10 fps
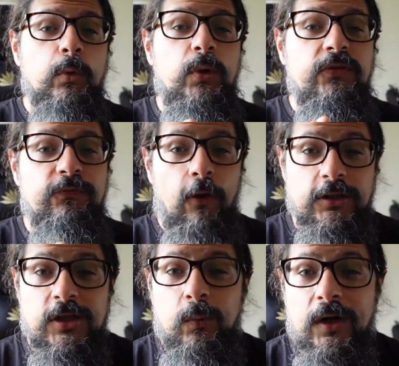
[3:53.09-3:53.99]
with
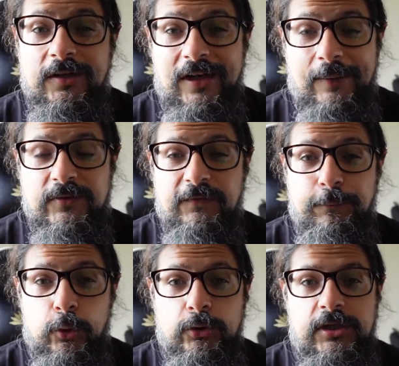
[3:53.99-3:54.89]
41 grams of
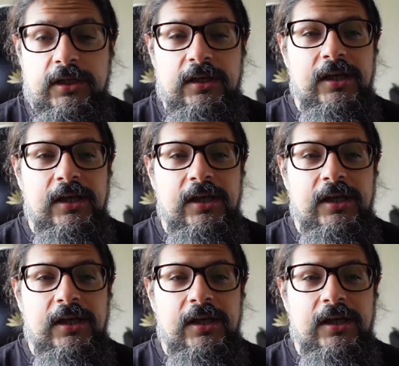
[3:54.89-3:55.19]
protein.